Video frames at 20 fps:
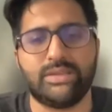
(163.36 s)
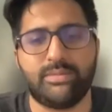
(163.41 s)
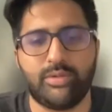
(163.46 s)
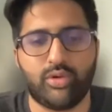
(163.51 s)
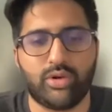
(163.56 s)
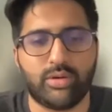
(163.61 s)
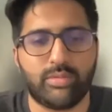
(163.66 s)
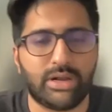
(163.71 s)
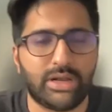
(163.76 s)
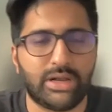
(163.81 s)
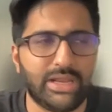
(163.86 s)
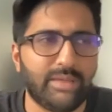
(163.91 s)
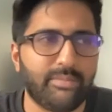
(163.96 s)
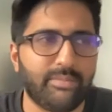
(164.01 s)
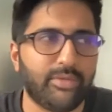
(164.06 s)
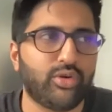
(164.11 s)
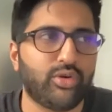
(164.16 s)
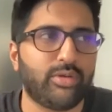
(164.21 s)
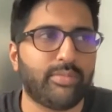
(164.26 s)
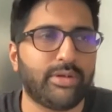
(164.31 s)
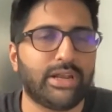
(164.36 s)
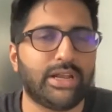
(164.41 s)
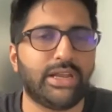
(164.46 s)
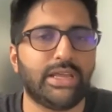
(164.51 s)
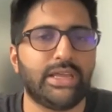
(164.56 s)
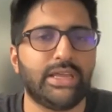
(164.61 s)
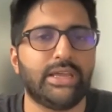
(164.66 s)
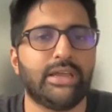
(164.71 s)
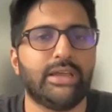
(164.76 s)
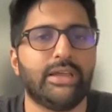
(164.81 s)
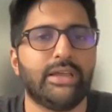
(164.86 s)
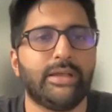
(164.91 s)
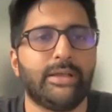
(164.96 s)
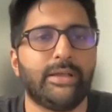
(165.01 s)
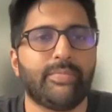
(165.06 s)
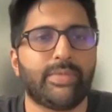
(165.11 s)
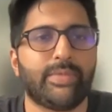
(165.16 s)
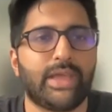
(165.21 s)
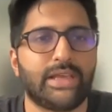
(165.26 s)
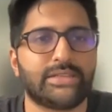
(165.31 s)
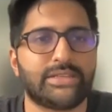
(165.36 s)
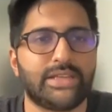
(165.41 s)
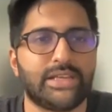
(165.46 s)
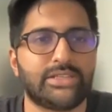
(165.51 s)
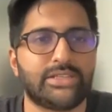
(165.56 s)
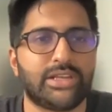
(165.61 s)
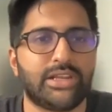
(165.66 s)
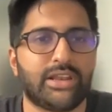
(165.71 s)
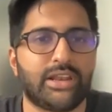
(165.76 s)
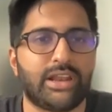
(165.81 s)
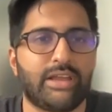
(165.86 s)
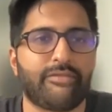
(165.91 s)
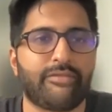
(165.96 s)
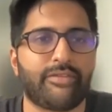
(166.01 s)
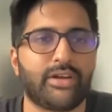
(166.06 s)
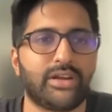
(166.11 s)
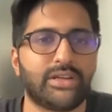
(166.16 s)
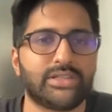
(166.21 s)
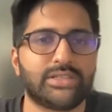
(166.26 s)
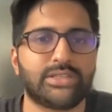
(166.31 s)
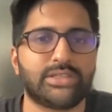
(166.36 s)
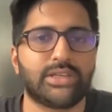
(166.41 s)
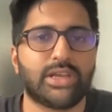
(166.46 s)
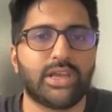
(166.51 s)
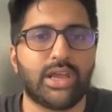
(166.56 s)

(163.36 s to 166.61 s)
immutability? Immutability essentially refers